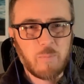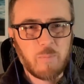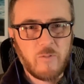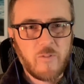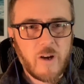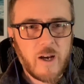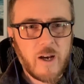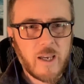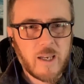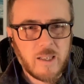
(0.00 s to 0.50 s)

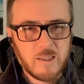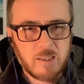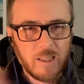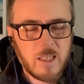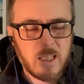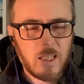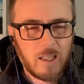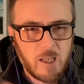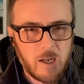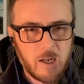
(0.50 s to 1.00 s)
and start
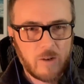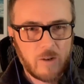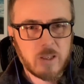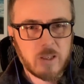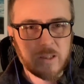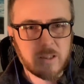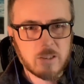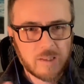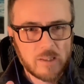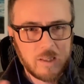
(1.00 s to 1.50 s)

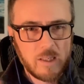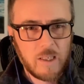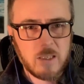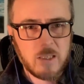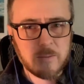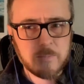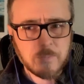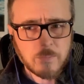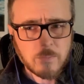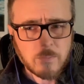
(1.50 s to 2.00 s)
simplifying and
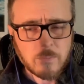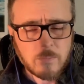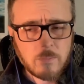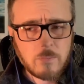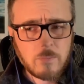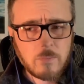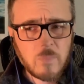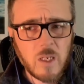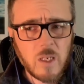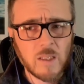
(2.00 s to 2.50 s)
decluttering the
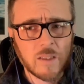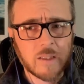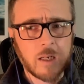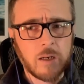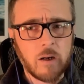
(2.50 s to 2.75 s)
scene